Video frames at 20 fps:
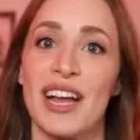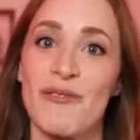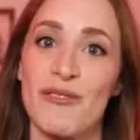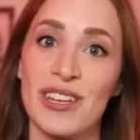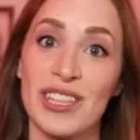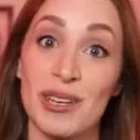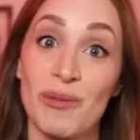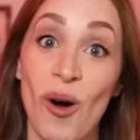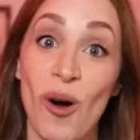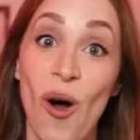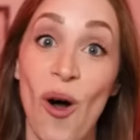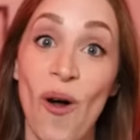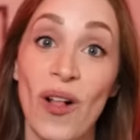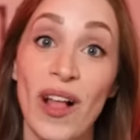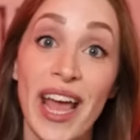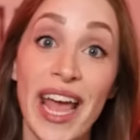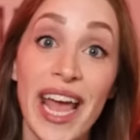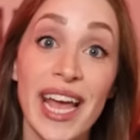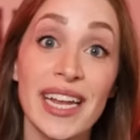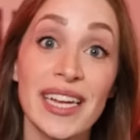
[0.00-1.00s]
I read them
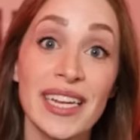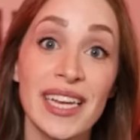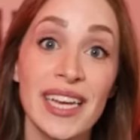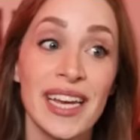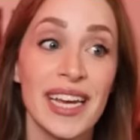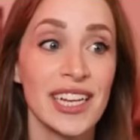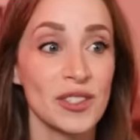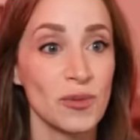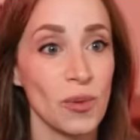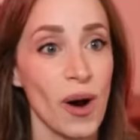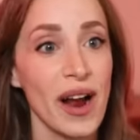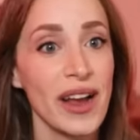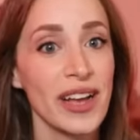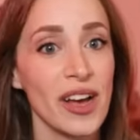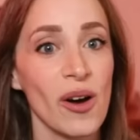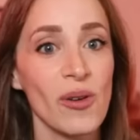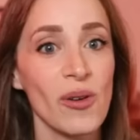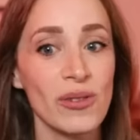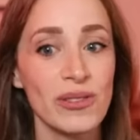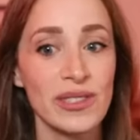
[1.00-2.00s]
all, and it's where I
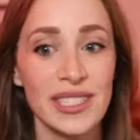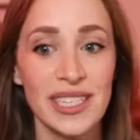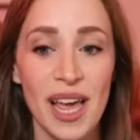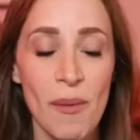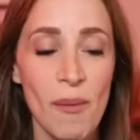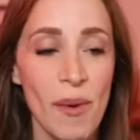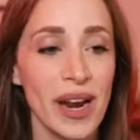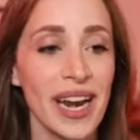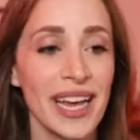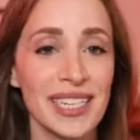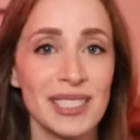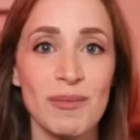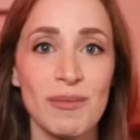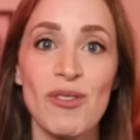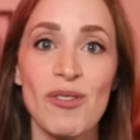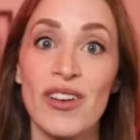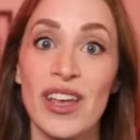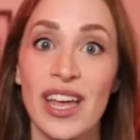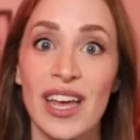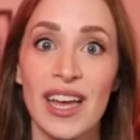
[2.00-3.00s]
go to get my next
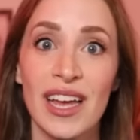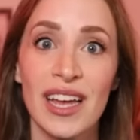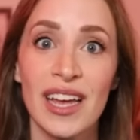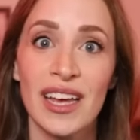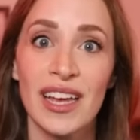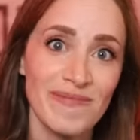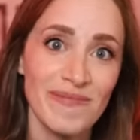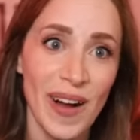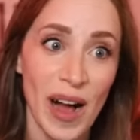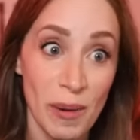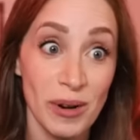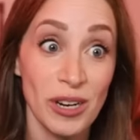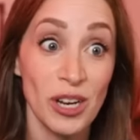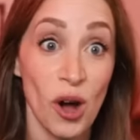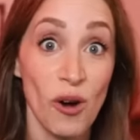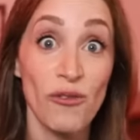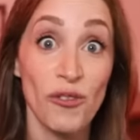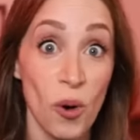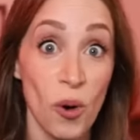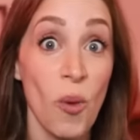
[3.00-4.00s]
movie. I'm gonna
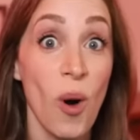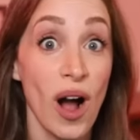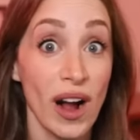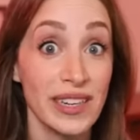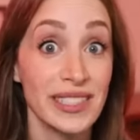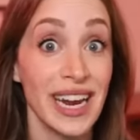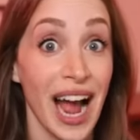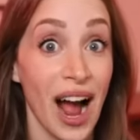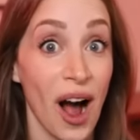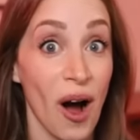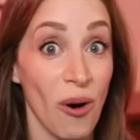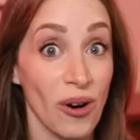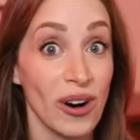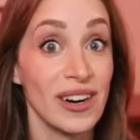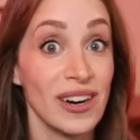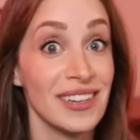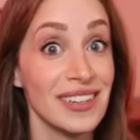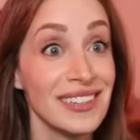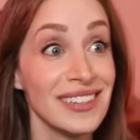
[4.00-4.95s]
go for a walk now.